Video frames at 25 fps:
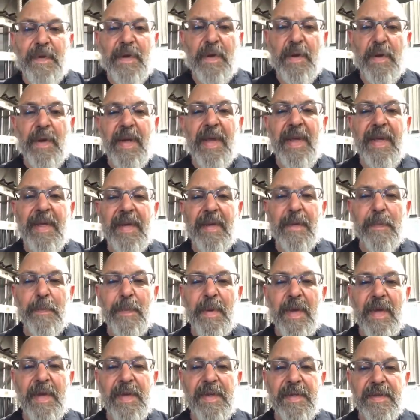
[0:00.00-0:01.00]
unique
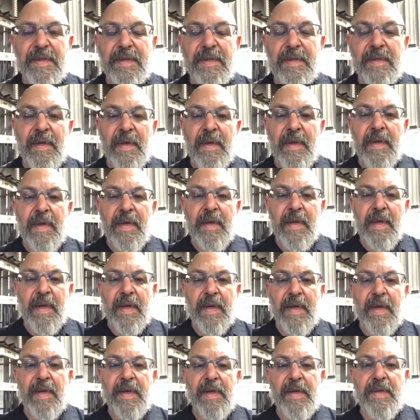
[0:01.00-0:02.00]
piece
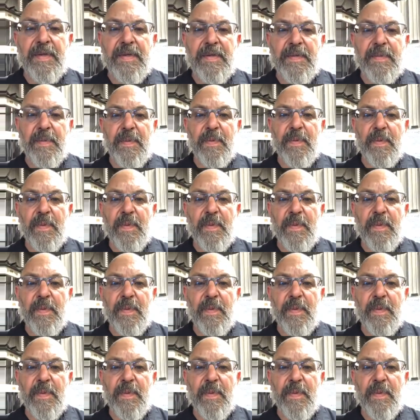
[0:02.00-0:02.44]
because